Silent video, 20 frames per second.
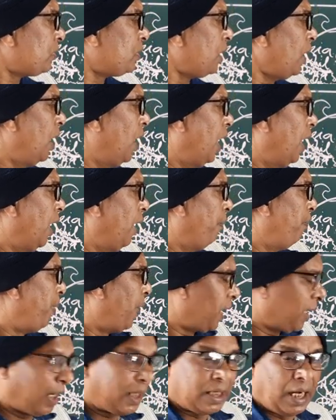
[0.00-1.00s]

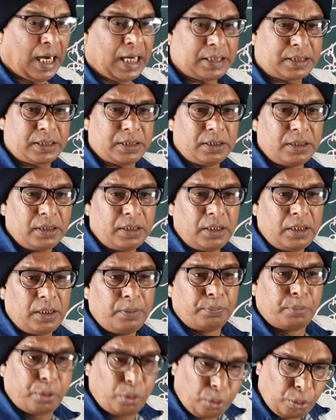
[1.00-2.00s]
bananas,
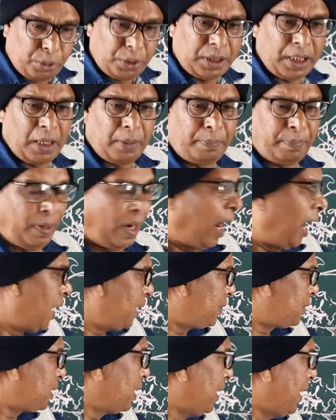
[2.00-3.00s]
fruitial
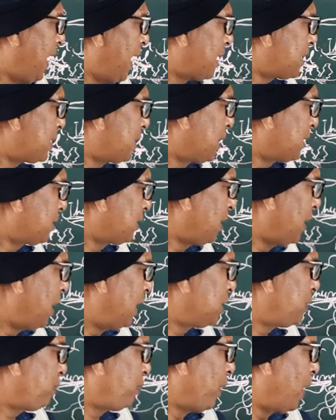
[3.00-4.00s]
plants, etc.
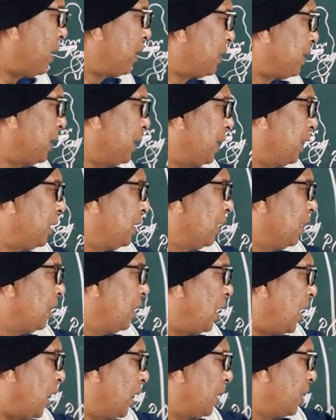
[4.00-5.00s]
is planted
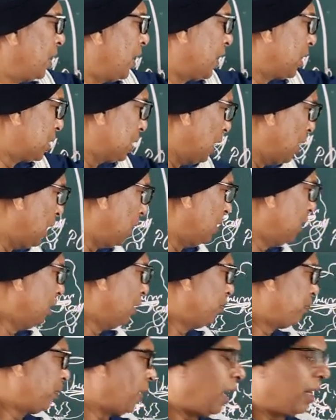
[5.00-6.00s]
under the
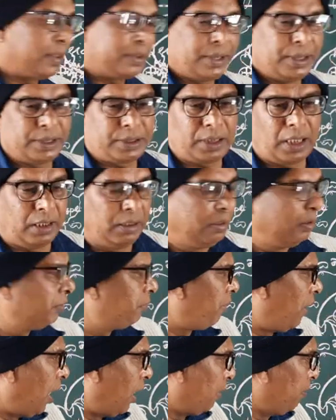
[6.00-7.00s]
plantation
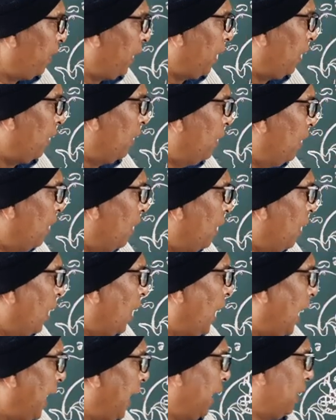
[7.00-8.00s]
farming.
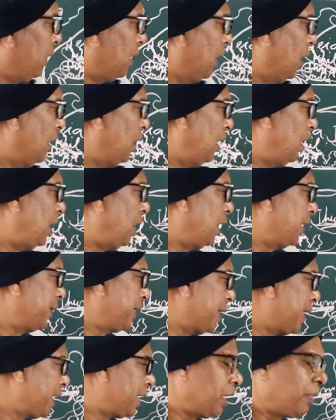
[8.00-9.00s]
And
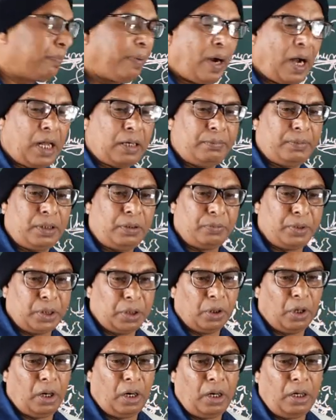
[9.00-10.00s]
dairy farming, we
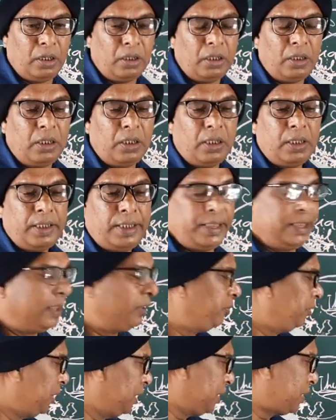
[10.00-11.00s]
know
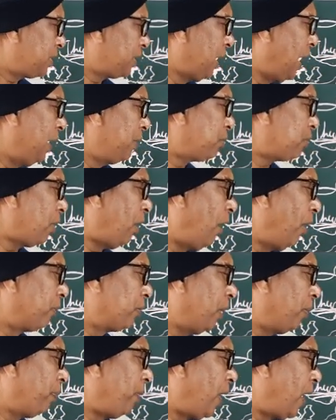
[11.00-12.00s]
which types of
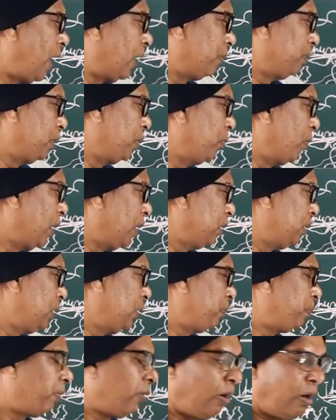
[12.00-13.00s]
the farming
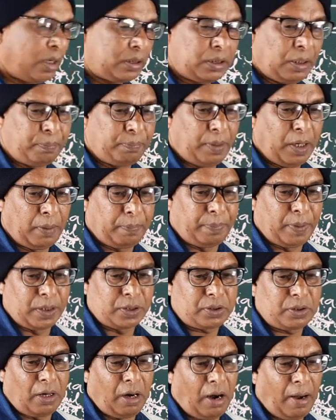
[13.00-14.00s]
only for the
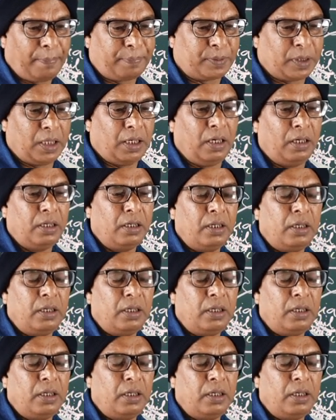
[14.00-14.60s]
purpose of the